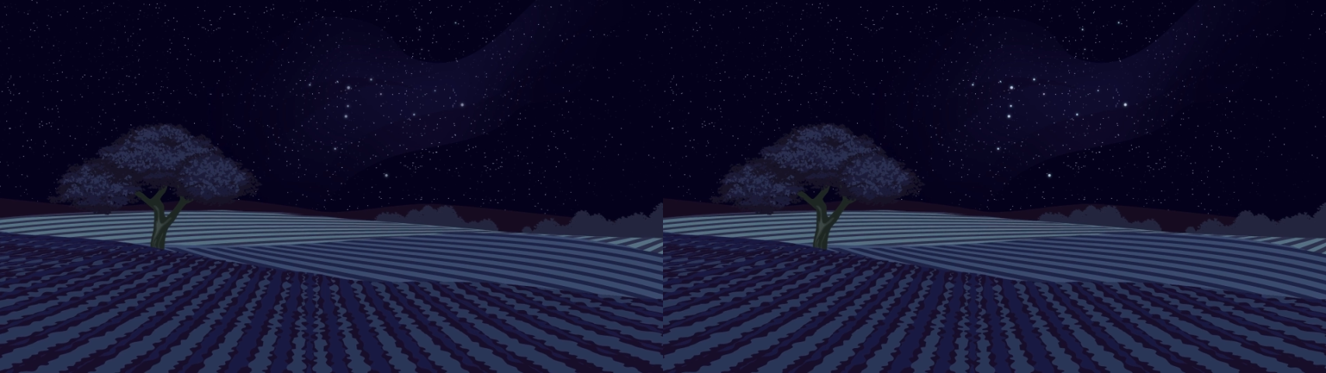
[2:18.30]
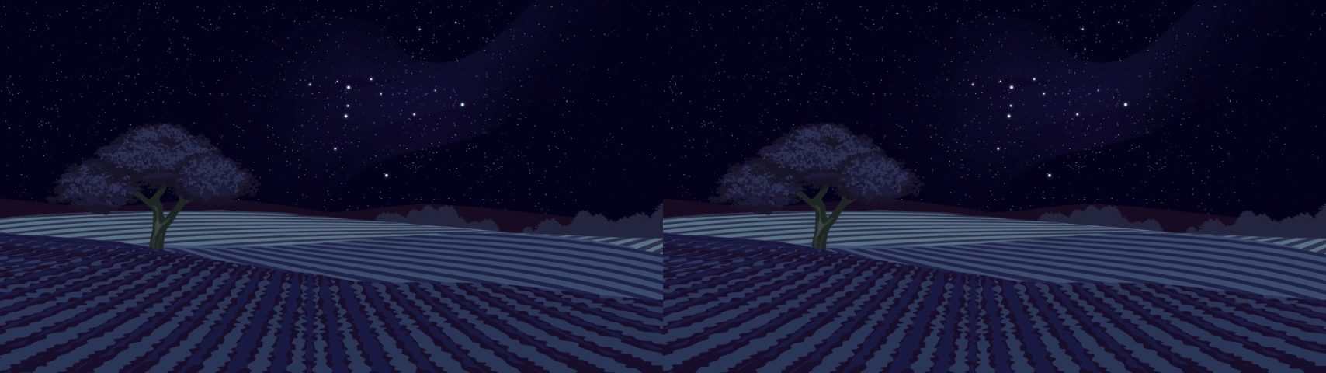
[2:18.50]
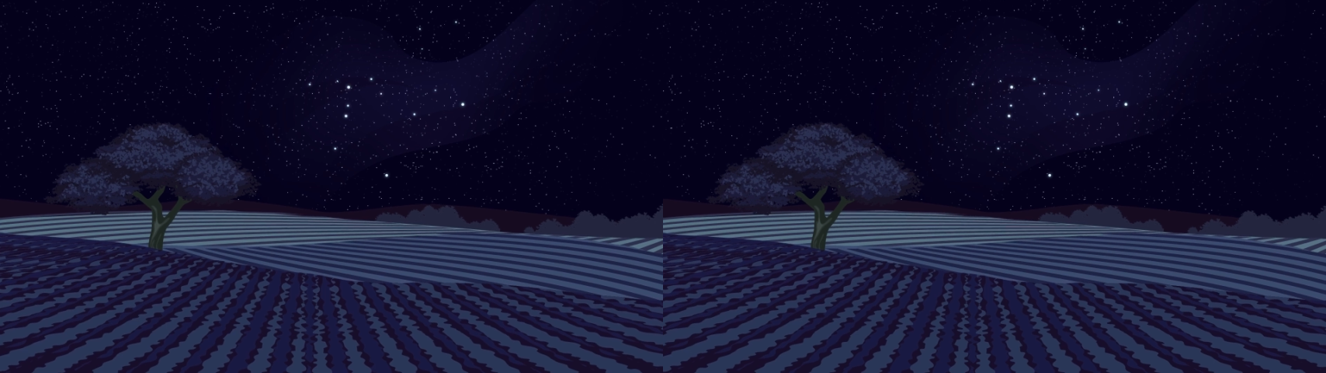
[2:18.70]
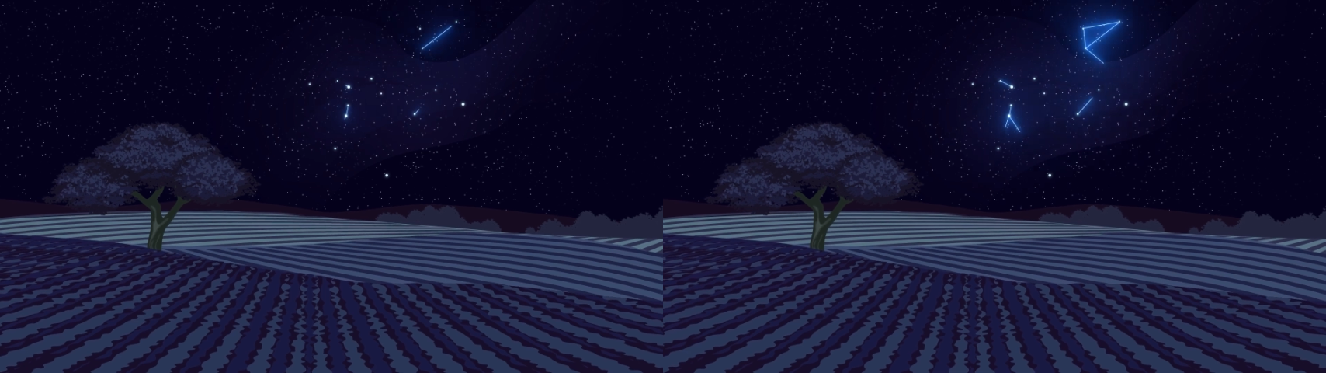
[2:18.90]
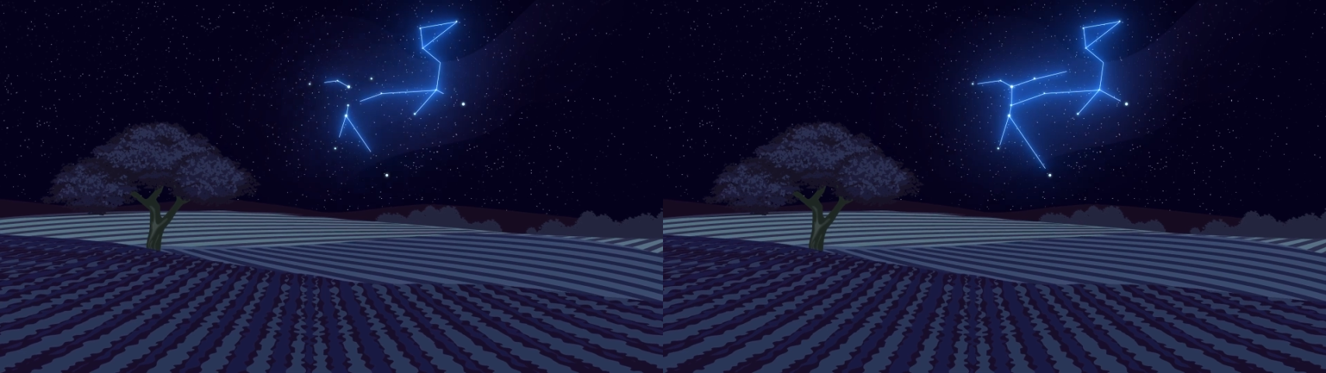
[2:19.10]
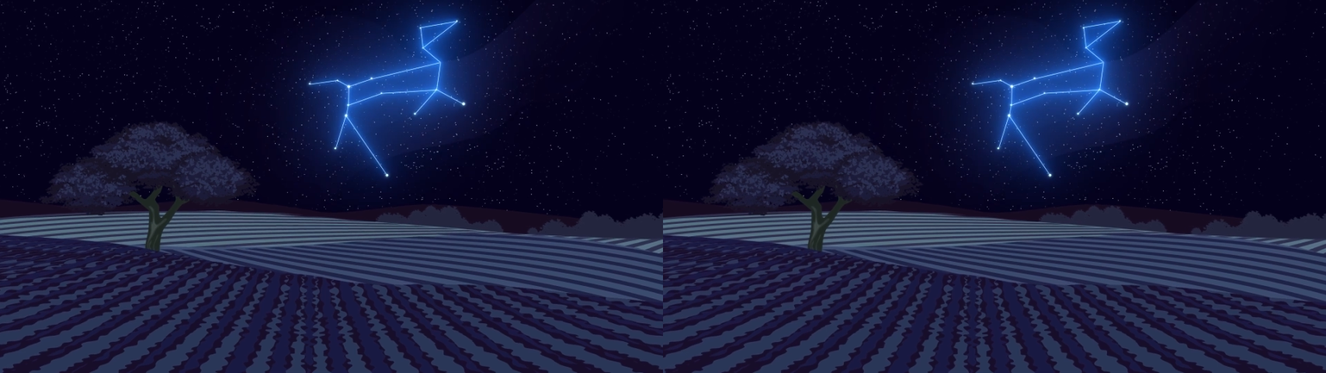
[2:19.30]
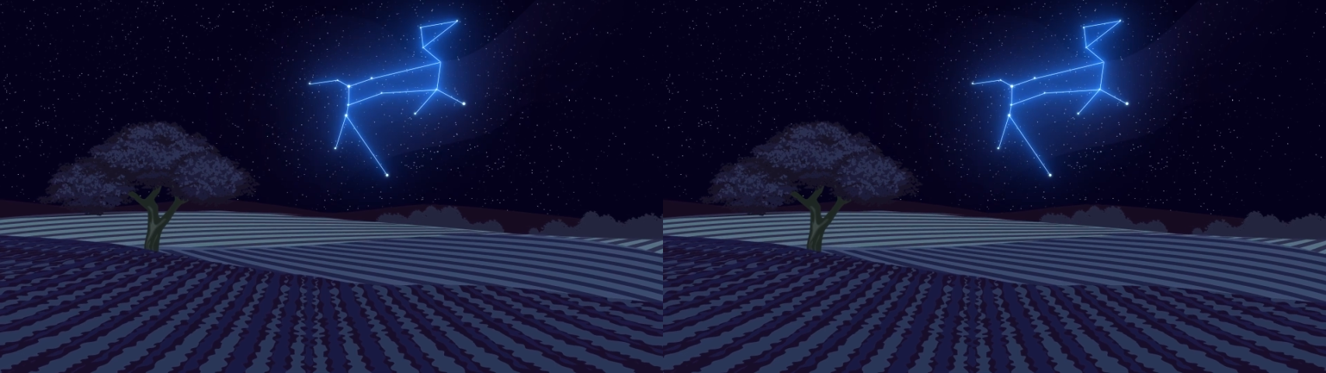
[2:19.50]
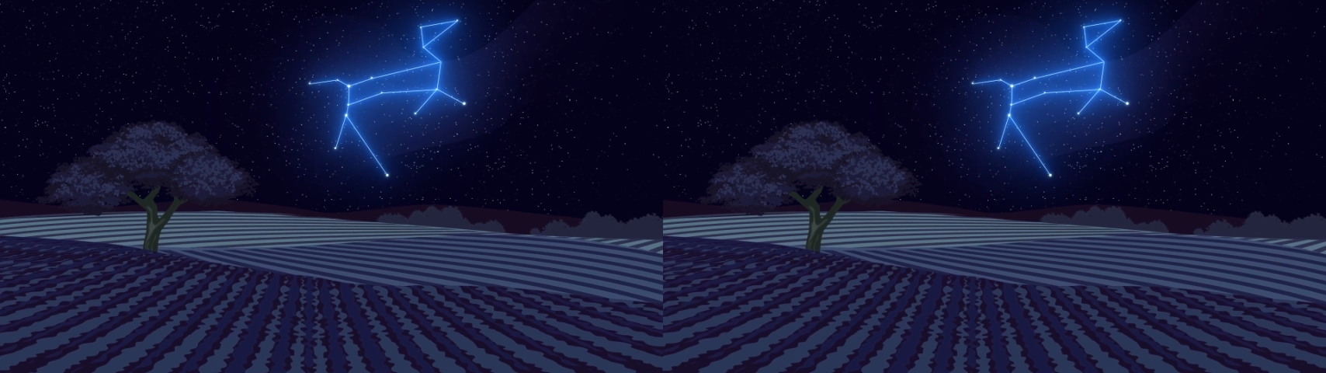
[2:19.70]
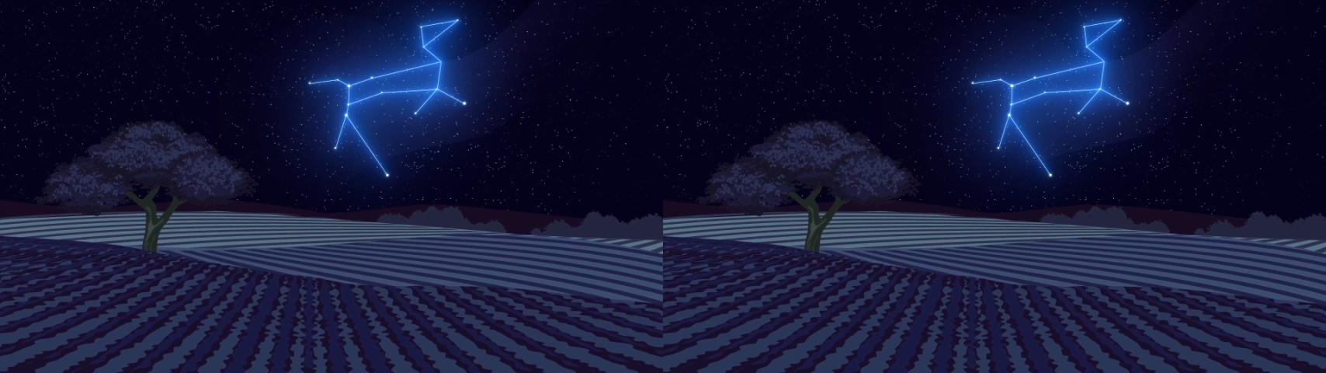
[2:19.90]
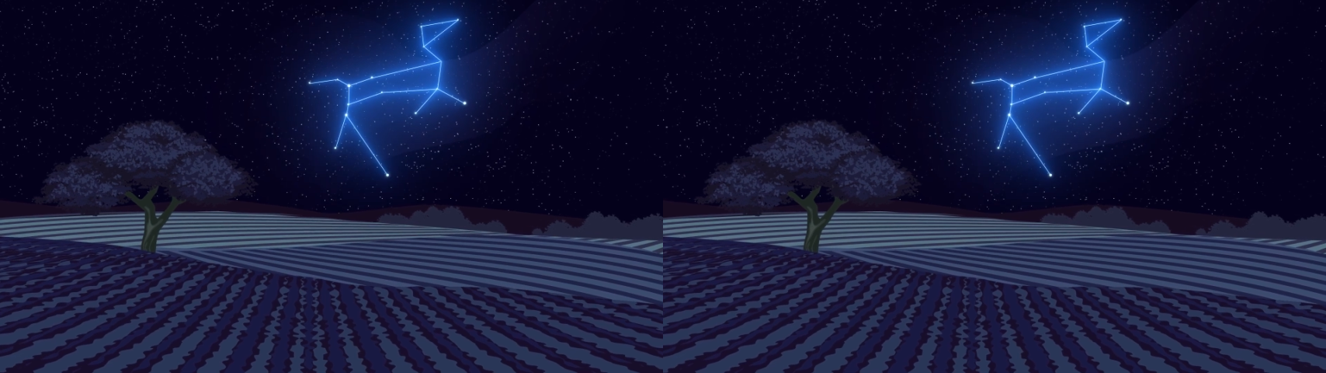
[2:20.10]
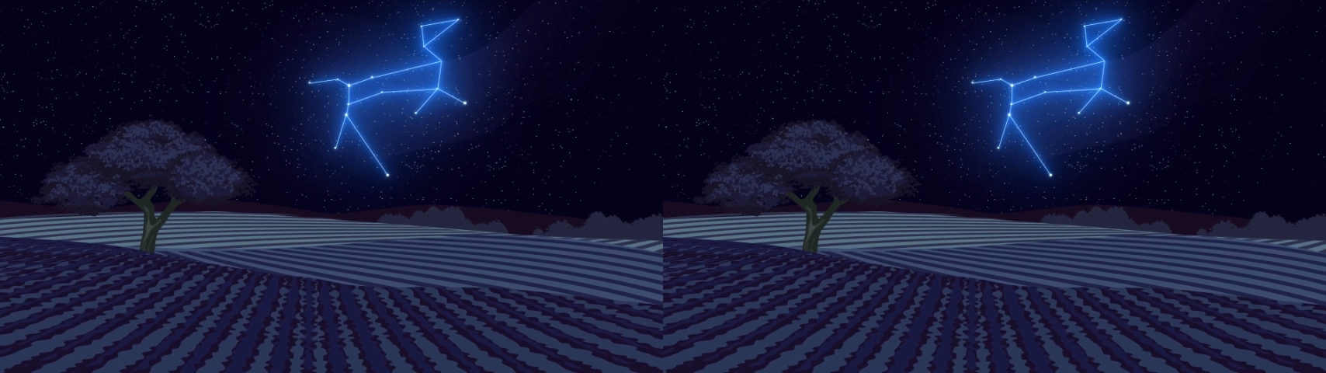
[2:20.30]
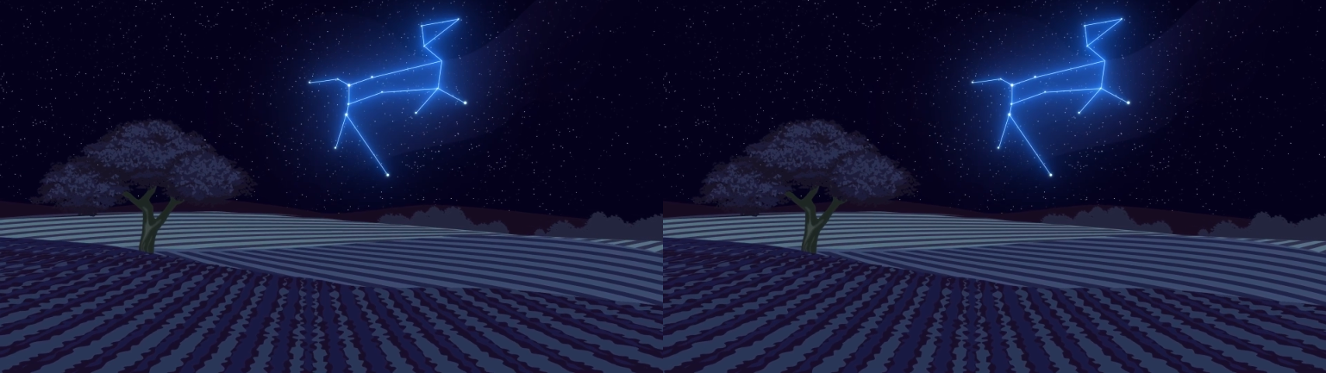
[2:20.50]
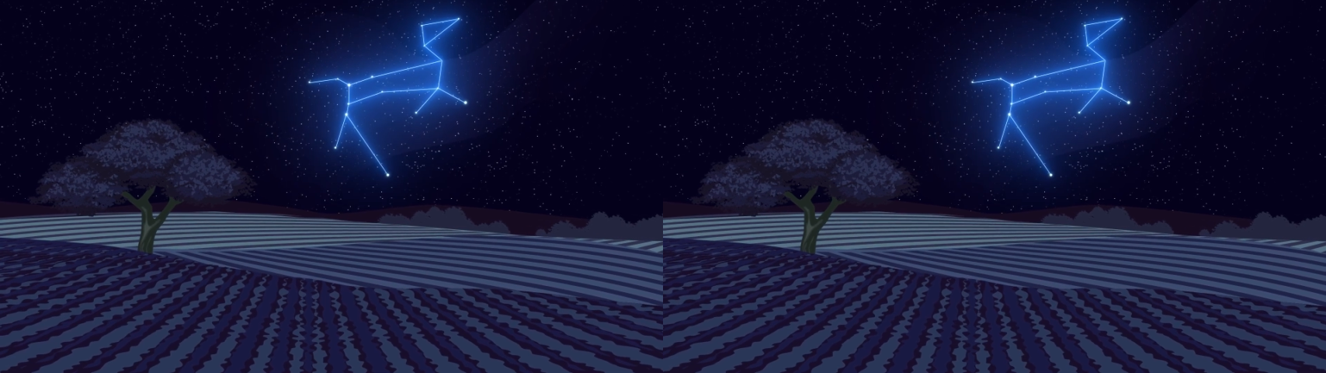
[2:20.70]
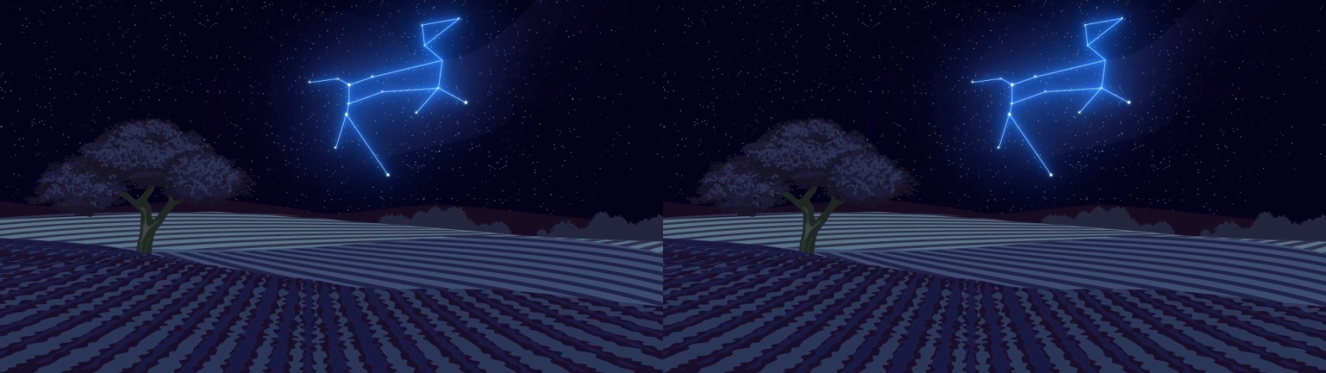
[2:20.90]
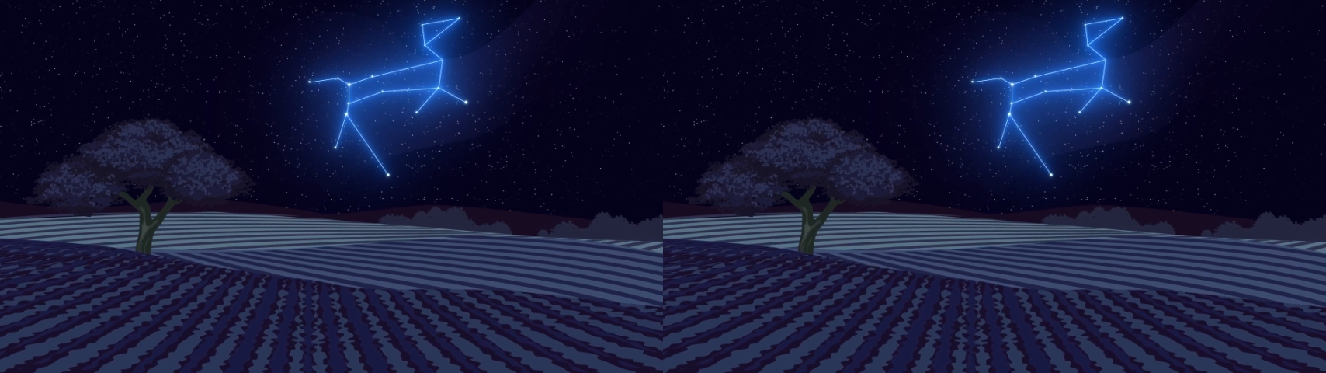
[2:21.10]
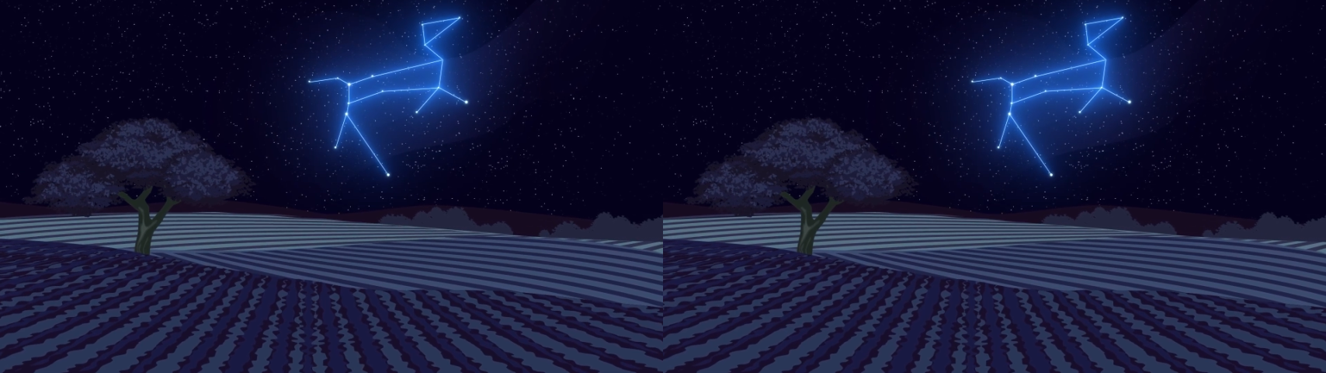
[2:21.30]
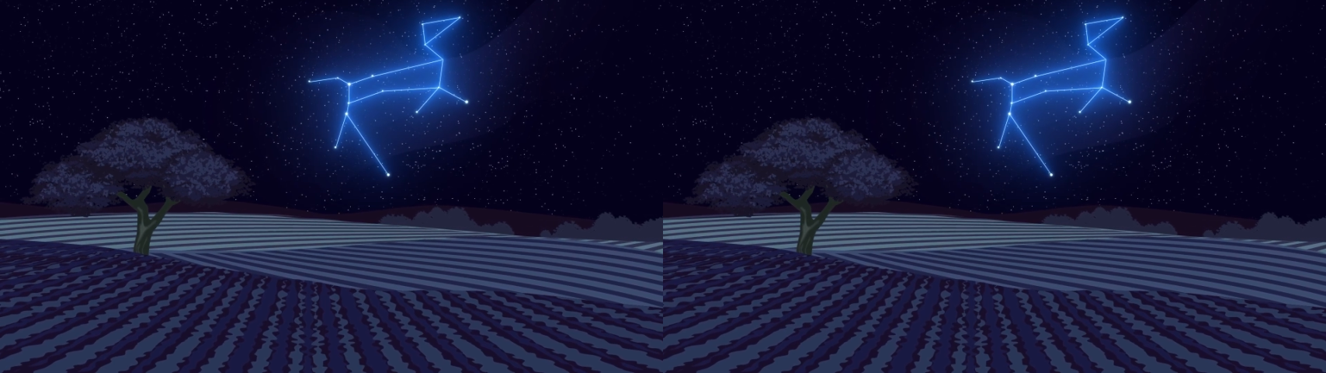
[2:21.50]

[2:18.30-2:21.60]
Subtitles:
Nobody's mouth can be seen.